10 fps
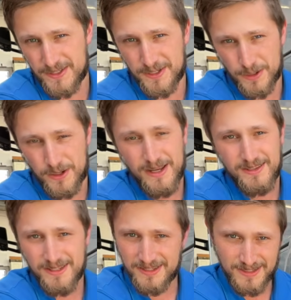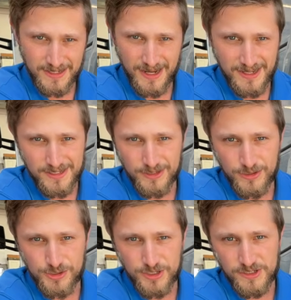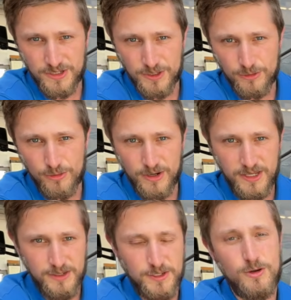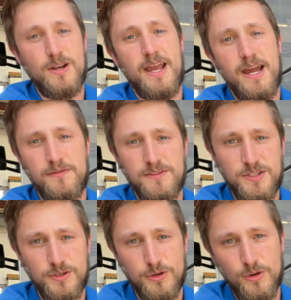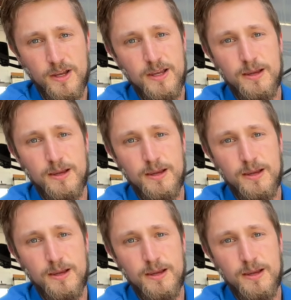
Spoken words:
So this is a nice solution too, where you don't have to